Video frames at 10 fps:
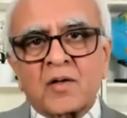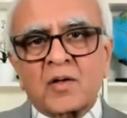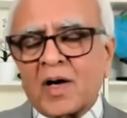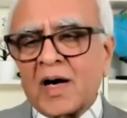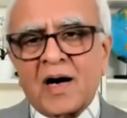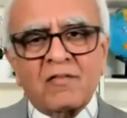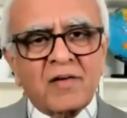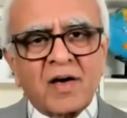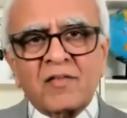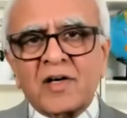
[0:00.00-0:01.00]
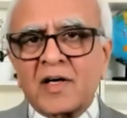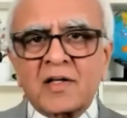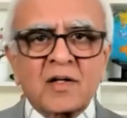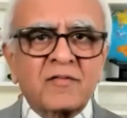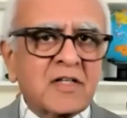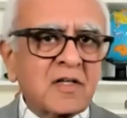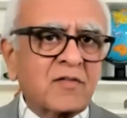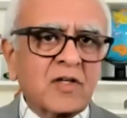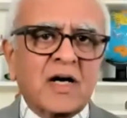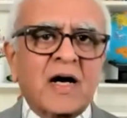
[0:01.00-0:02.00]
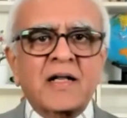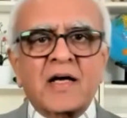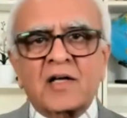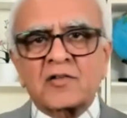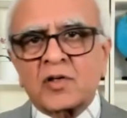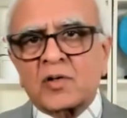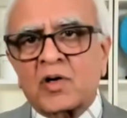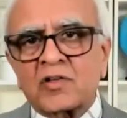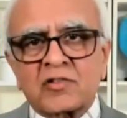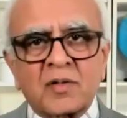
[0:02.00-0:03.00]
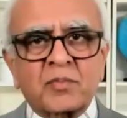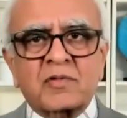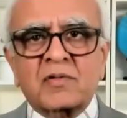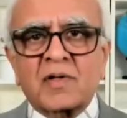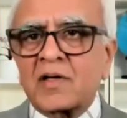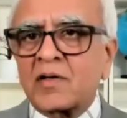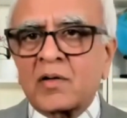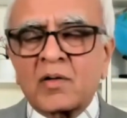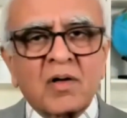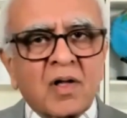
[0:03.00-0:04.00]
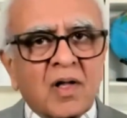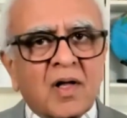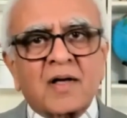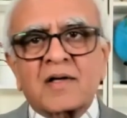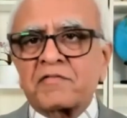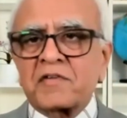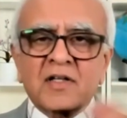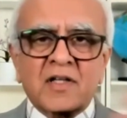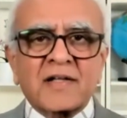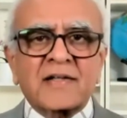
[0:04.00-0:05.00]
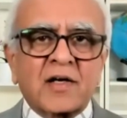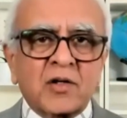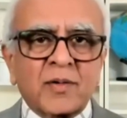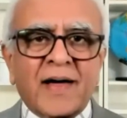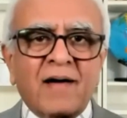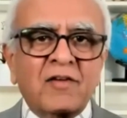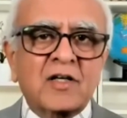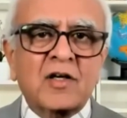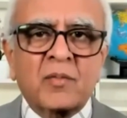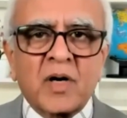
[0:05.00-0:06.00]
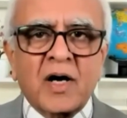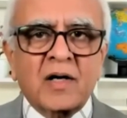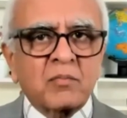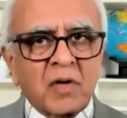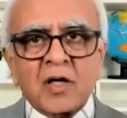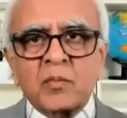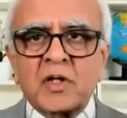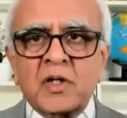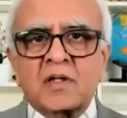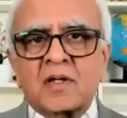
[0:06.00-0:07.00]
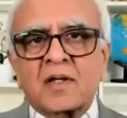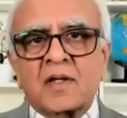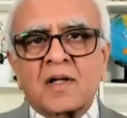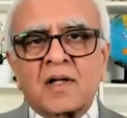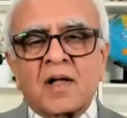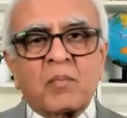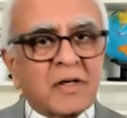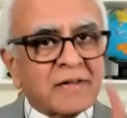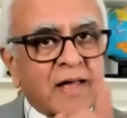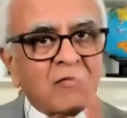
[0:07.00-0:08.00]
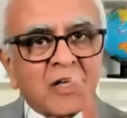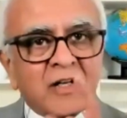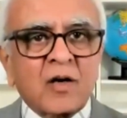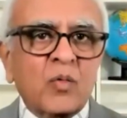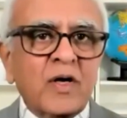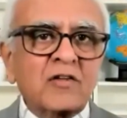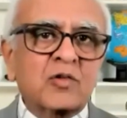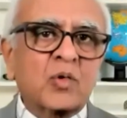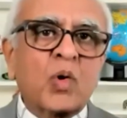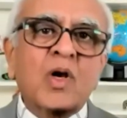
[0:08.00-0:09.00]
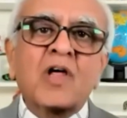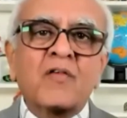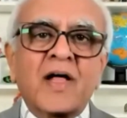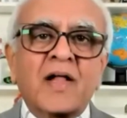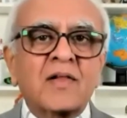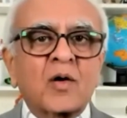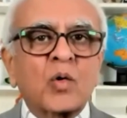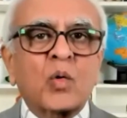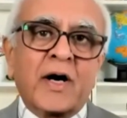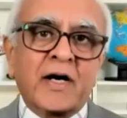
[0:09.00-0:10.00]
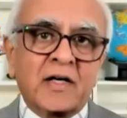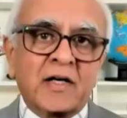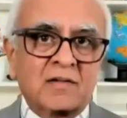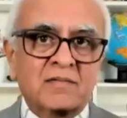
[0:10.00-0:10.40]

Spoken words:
However innovative your ideas, your concepts, and, different things that you have in your mind may be, but they will take wings only when they go viral.